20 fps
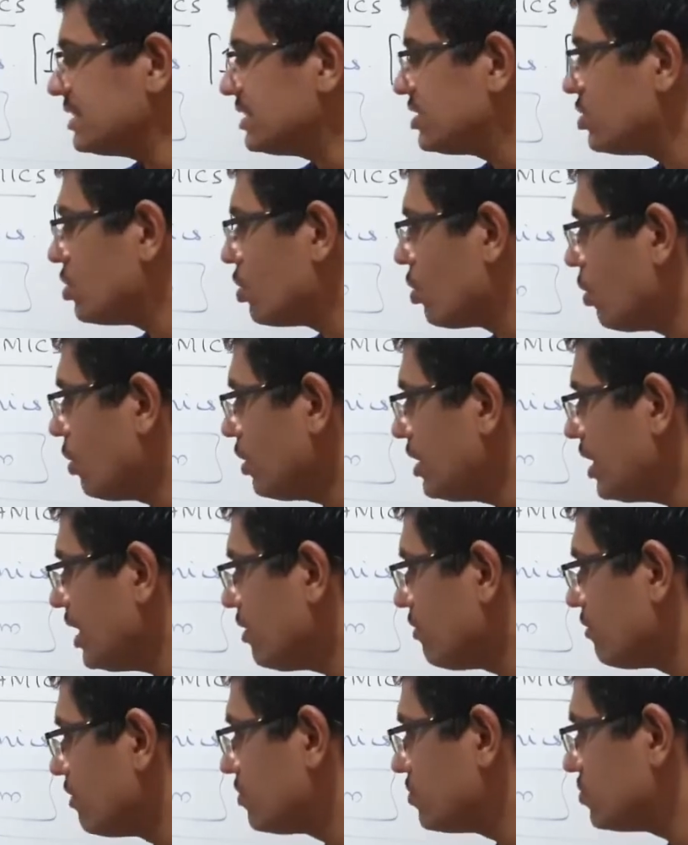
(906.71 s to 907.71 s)
not
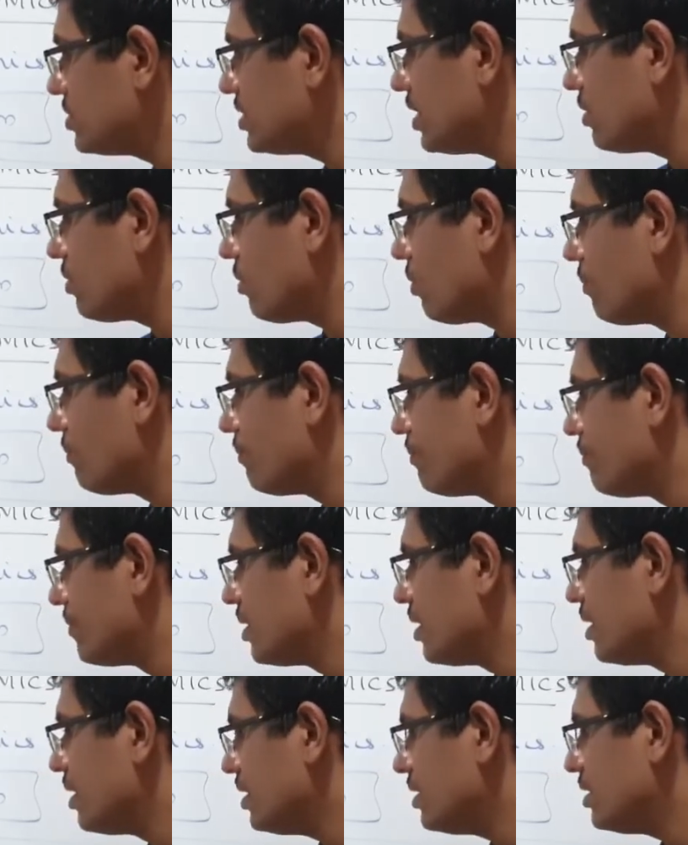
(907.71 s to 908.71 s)
equal to 0.
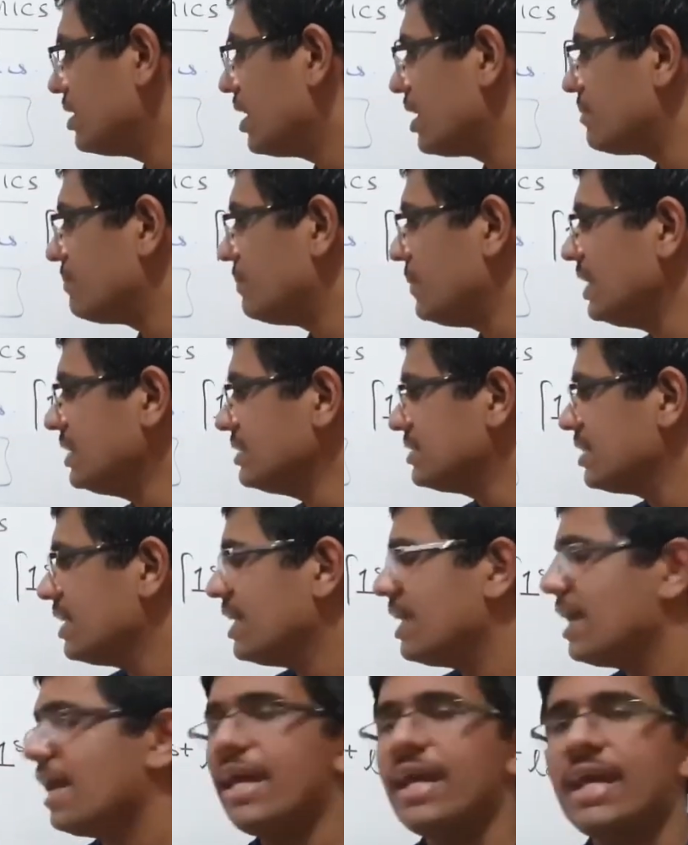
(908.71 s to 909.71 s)
That means
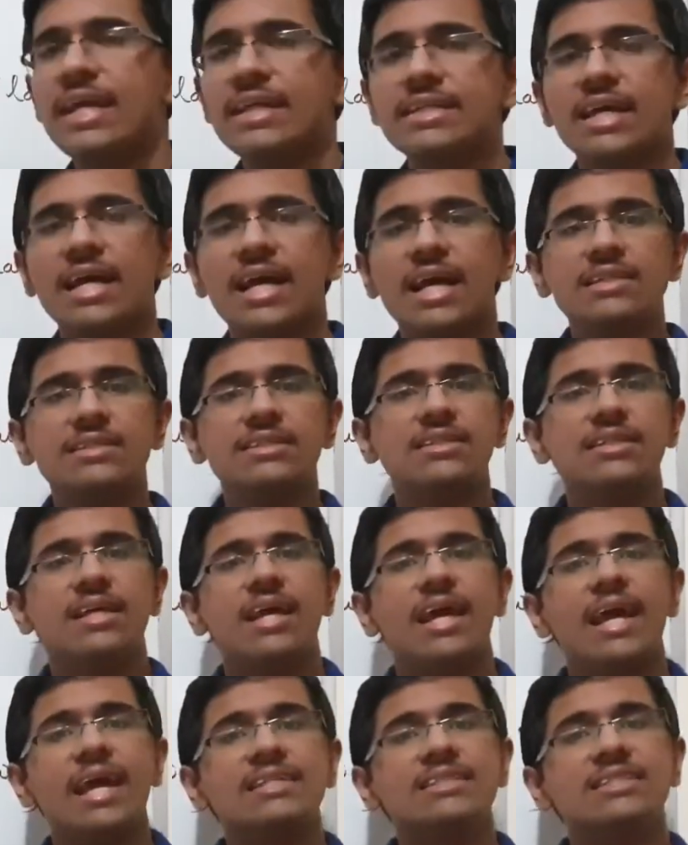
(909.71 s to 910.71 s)
heat has
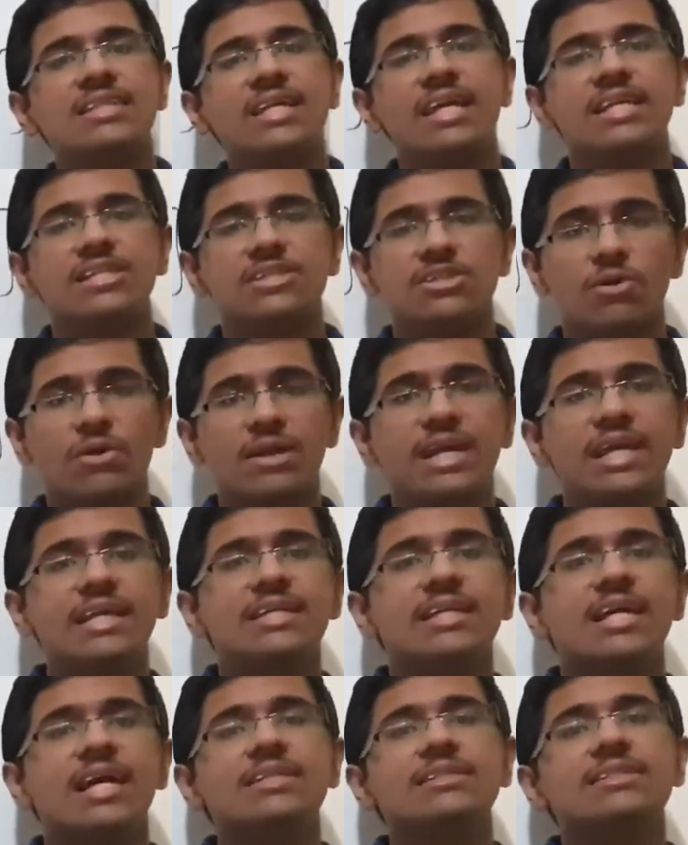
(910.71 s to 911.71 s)
exchanged or heat
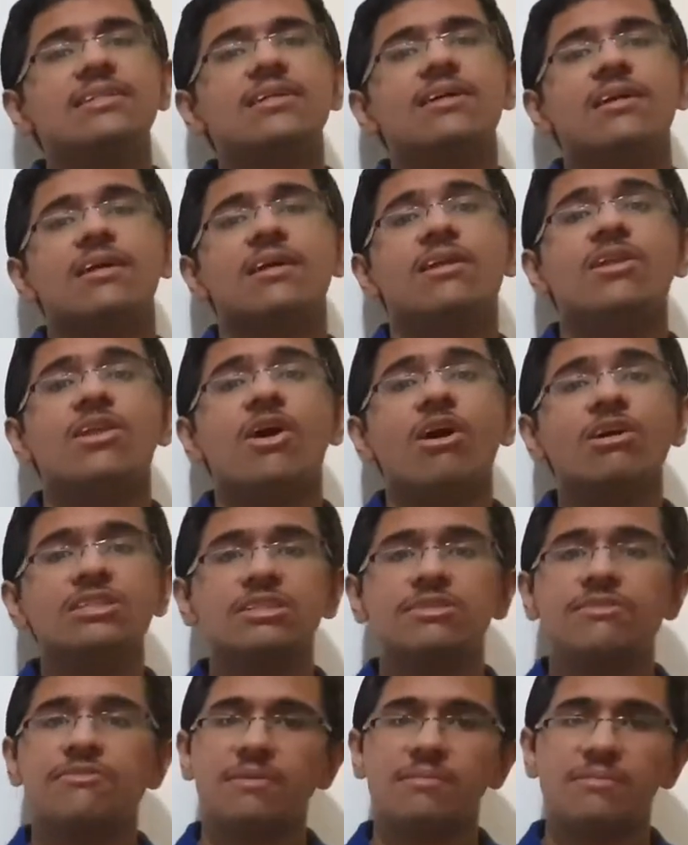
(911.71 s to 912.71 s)
has
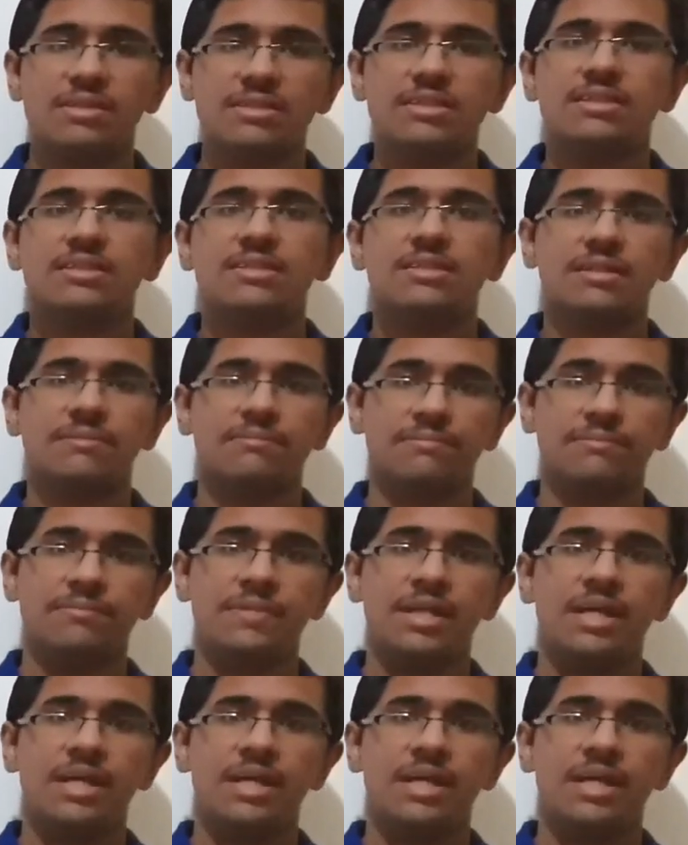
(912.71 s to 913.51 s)
lost from the system.